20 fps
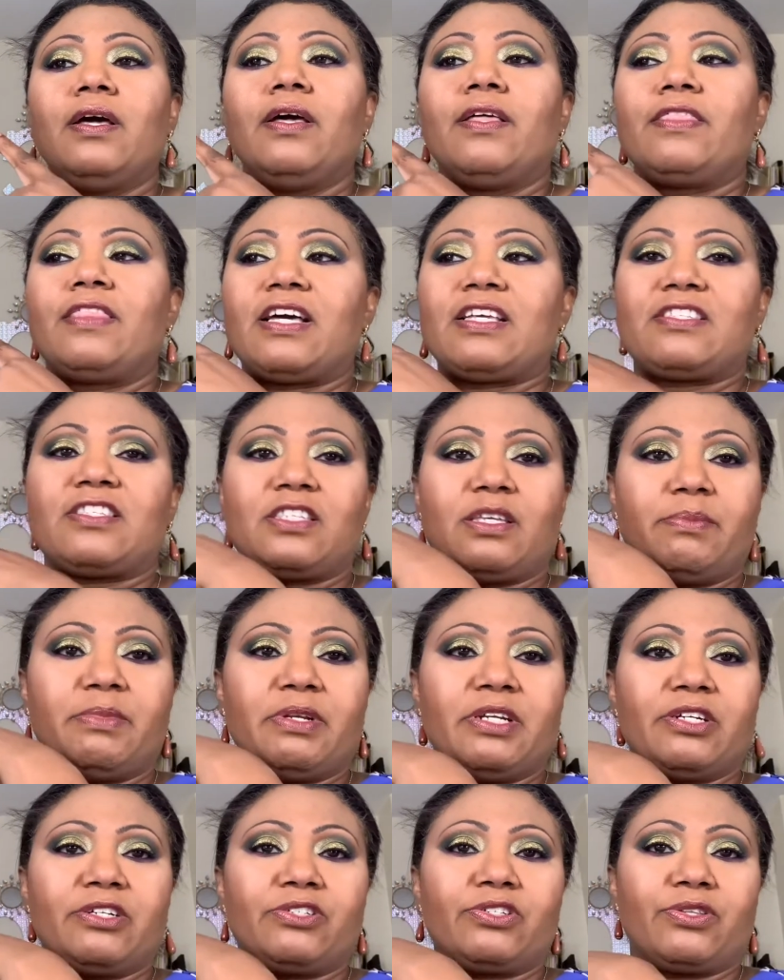that's
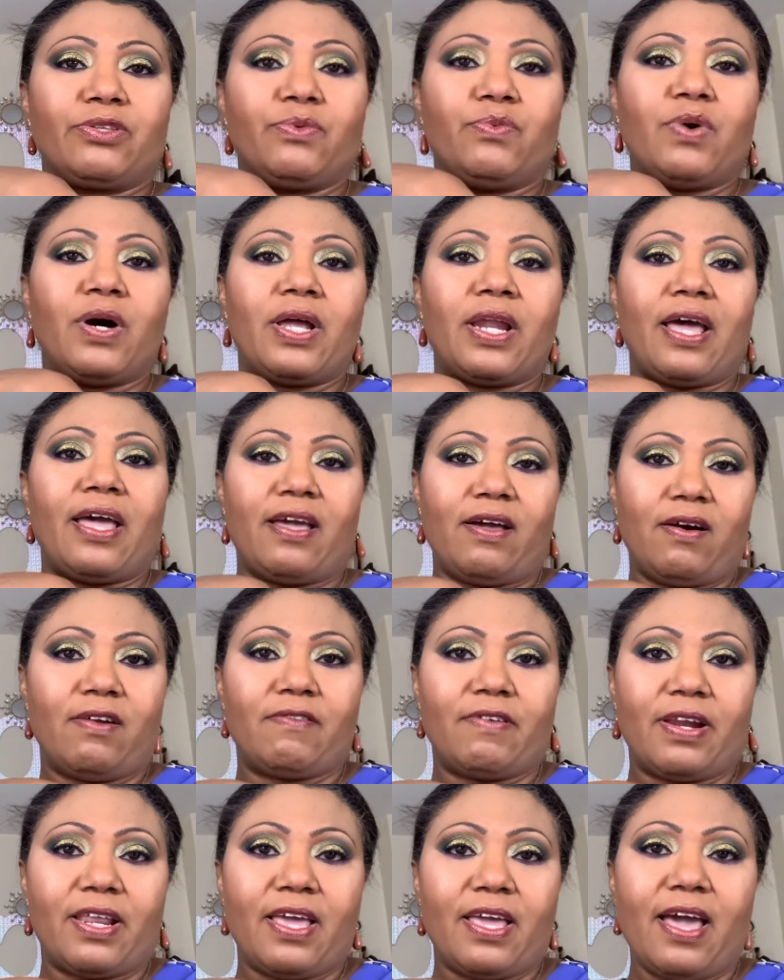similar to the one I
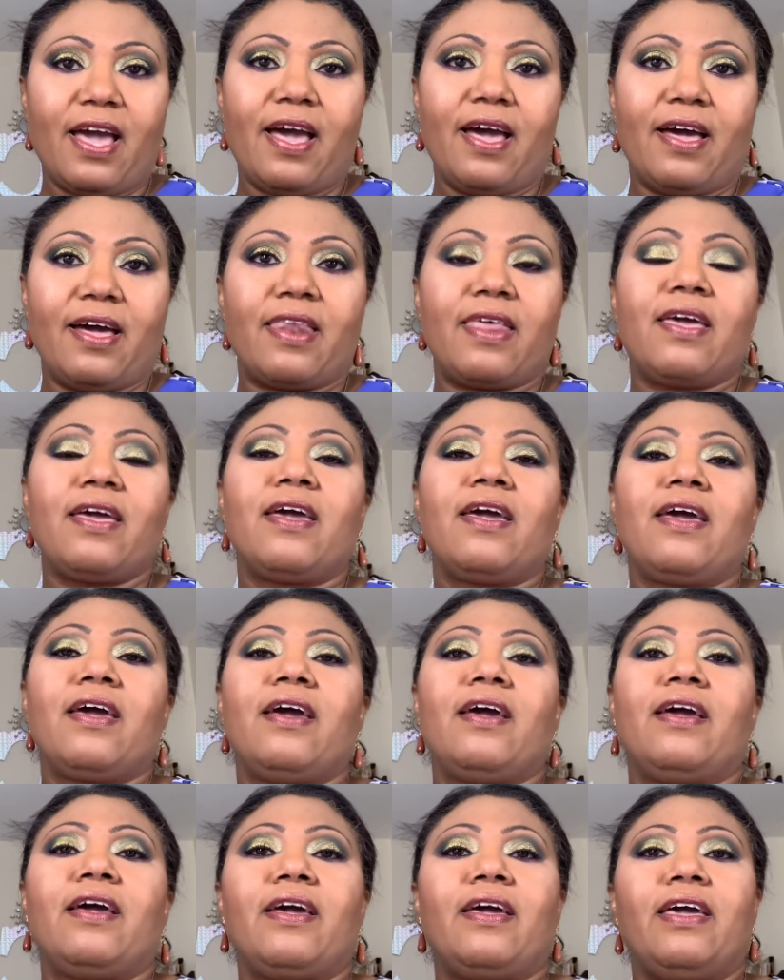already had
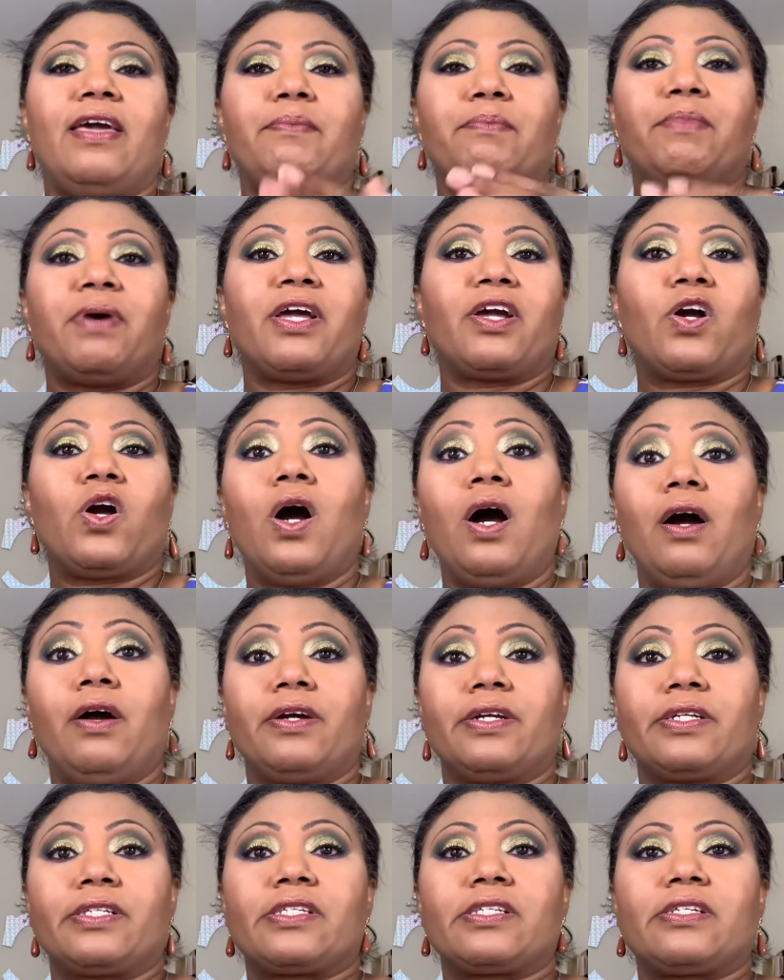in my
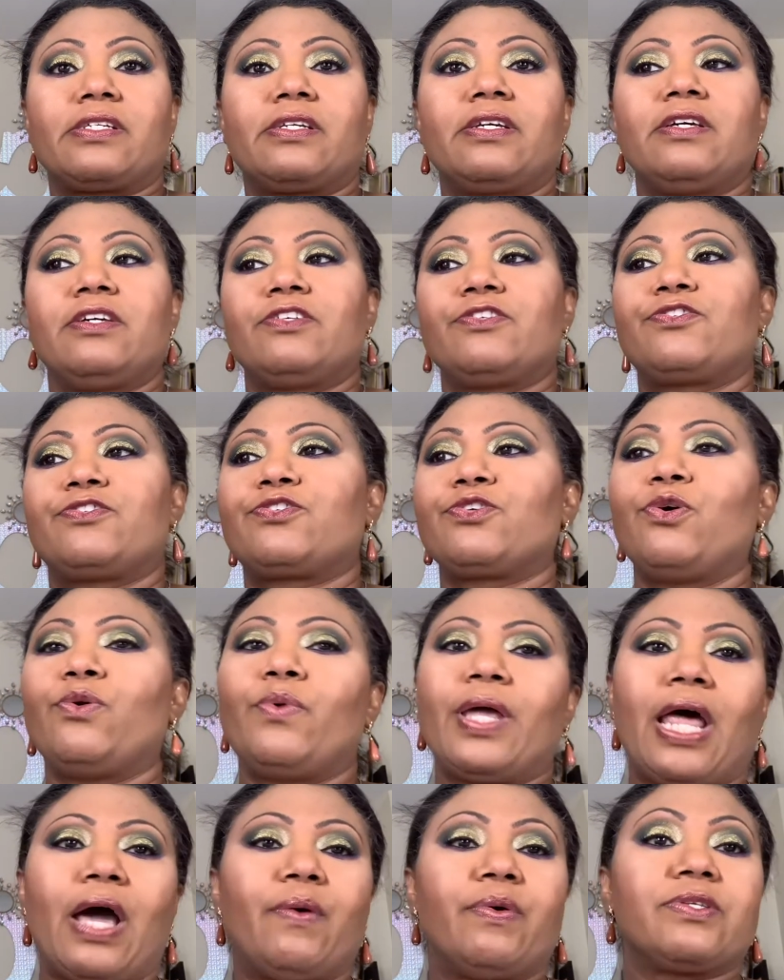cart. So
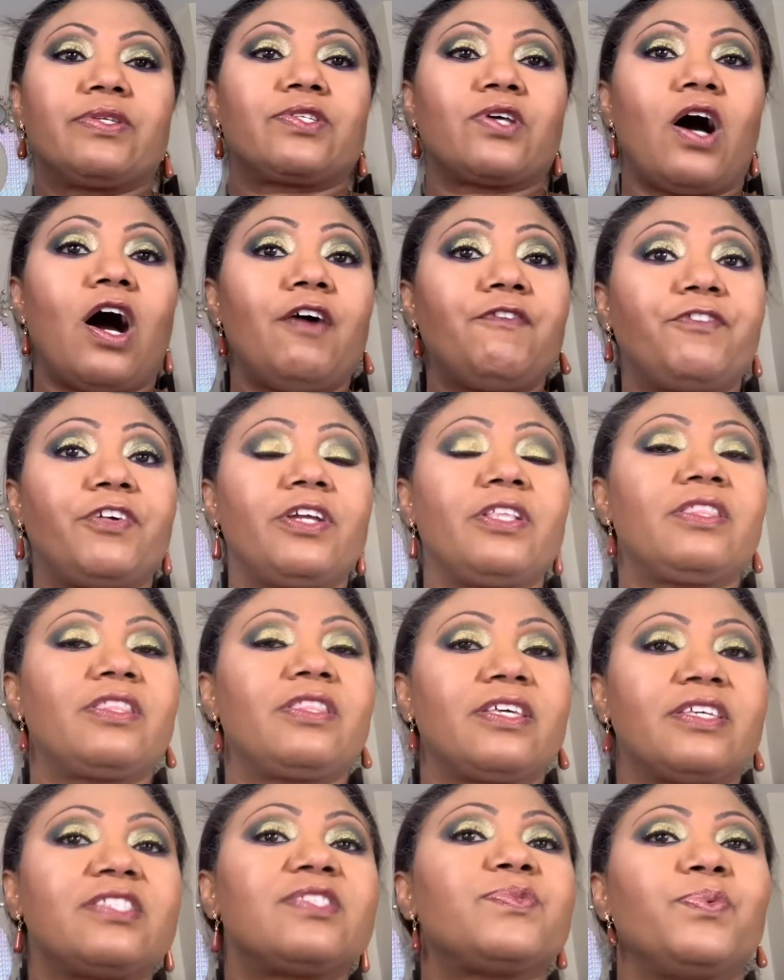when I was offered
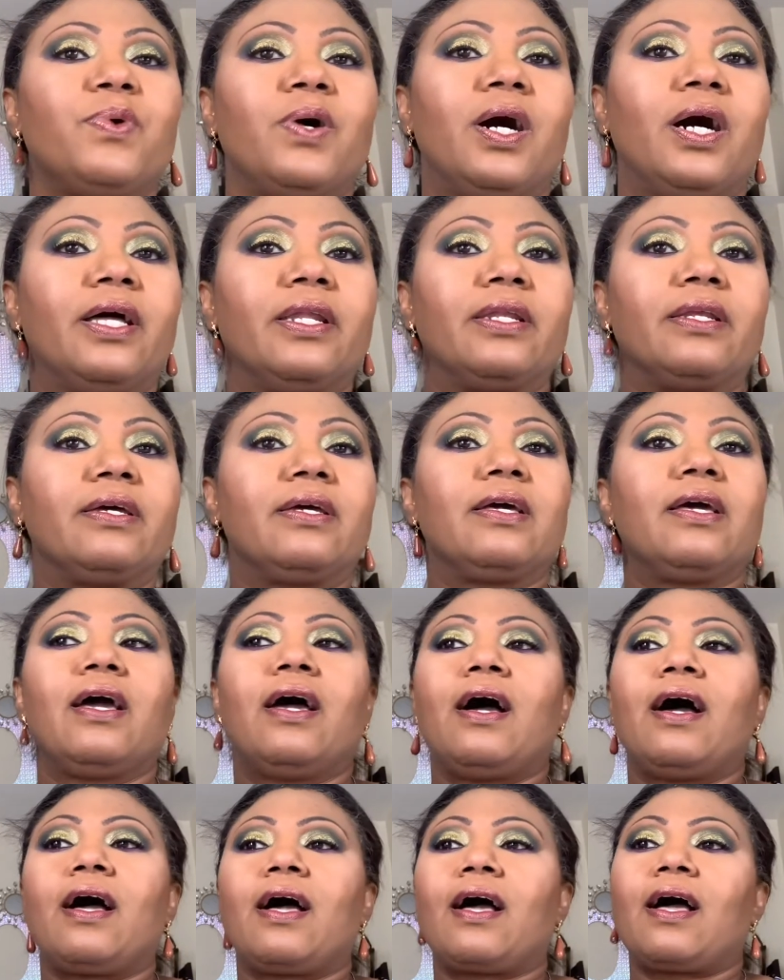this one,
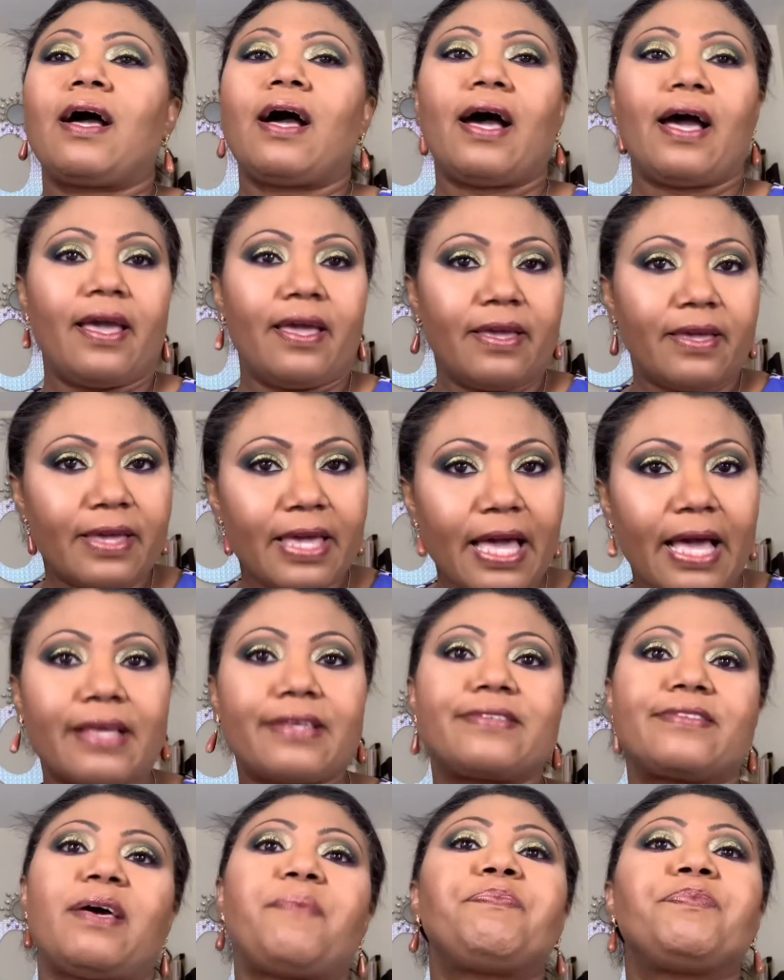I
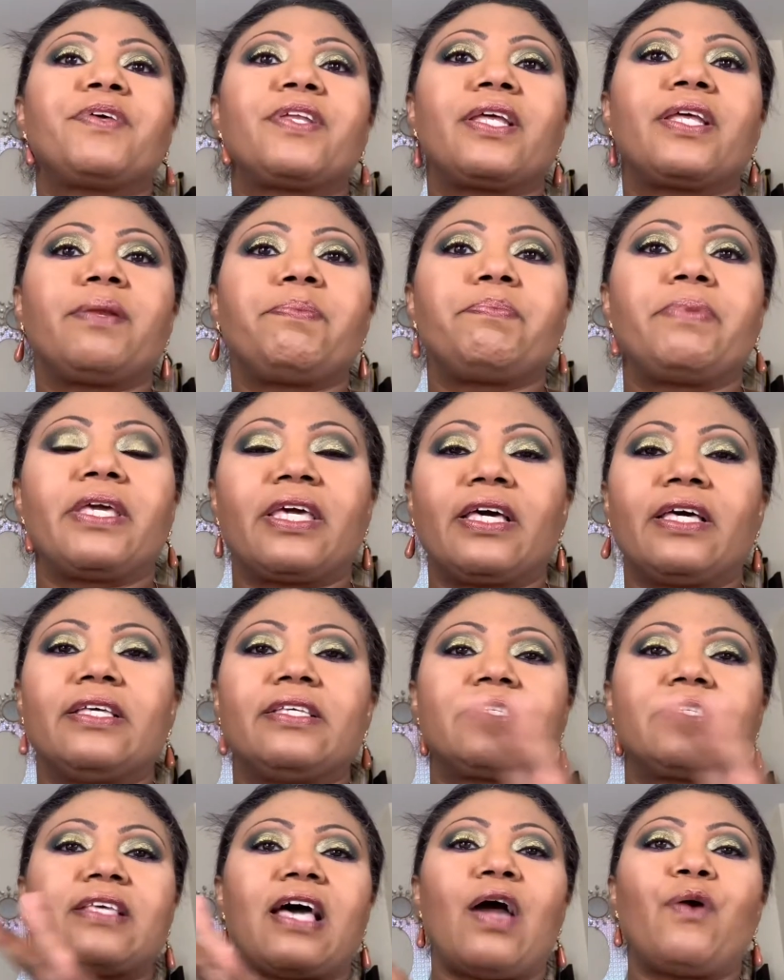accepted it
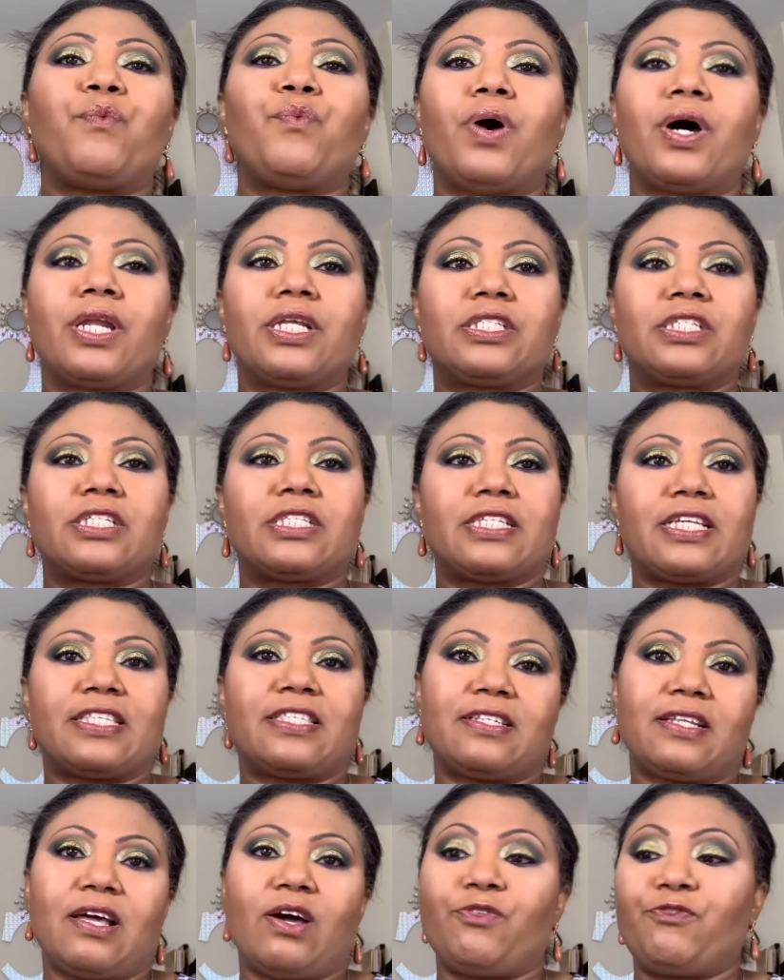because I wanted to
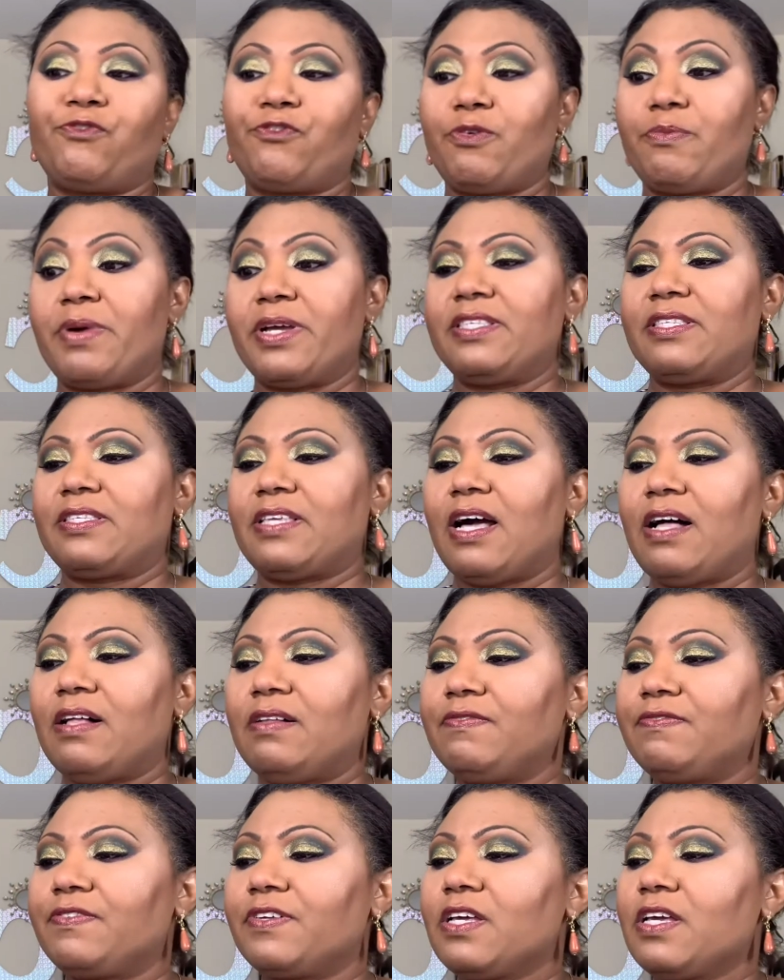test it out for
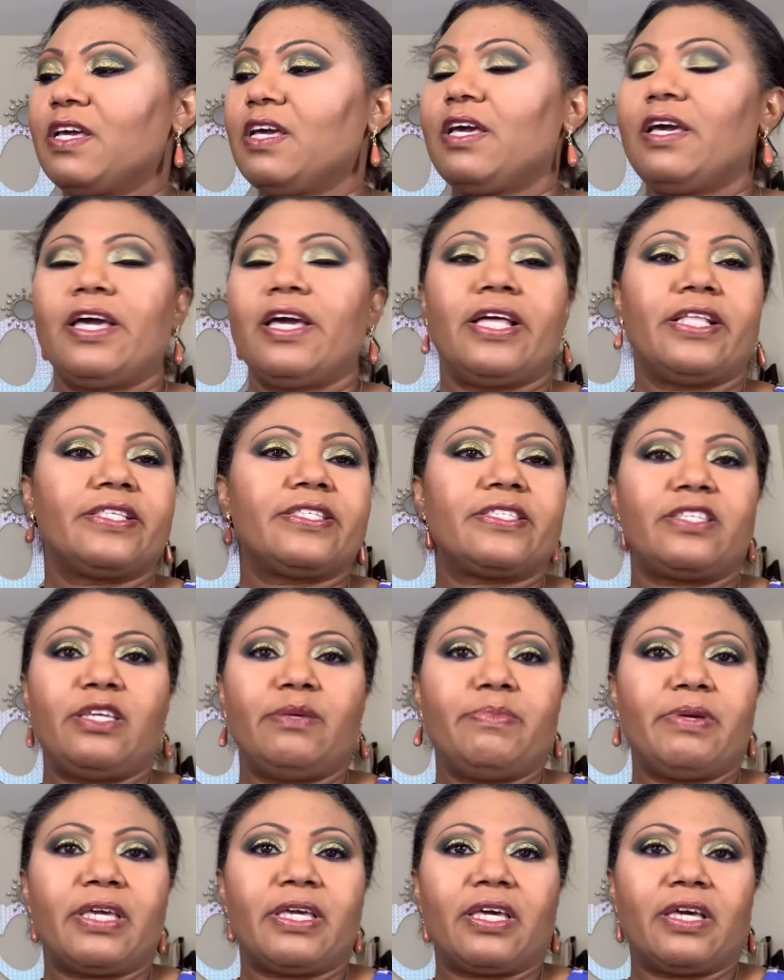myself and
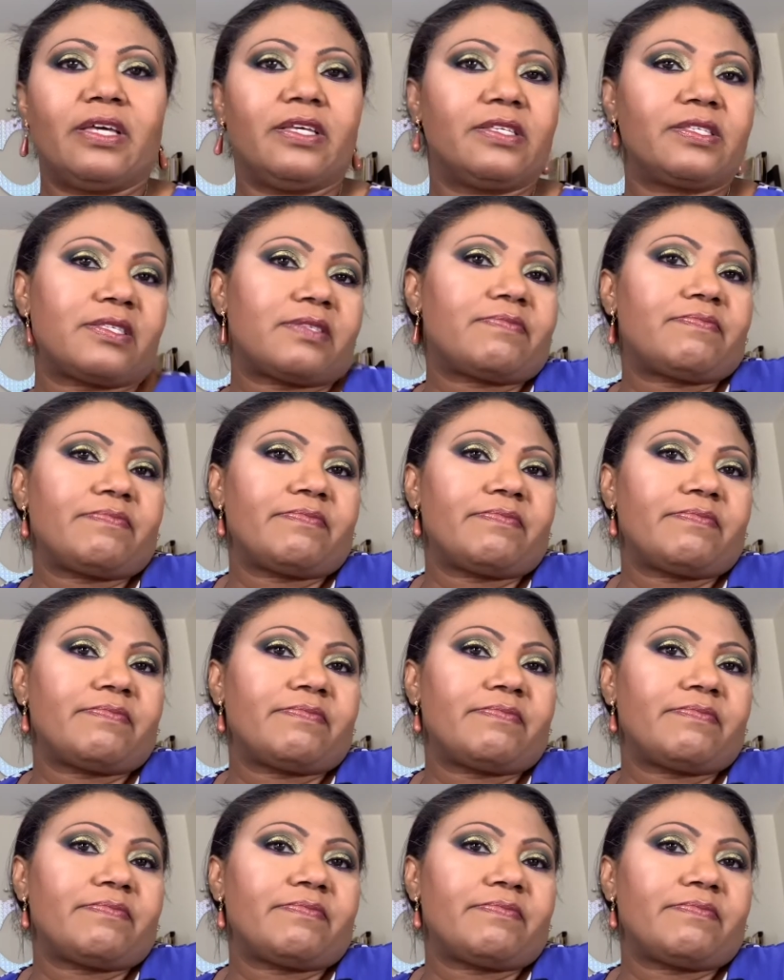see because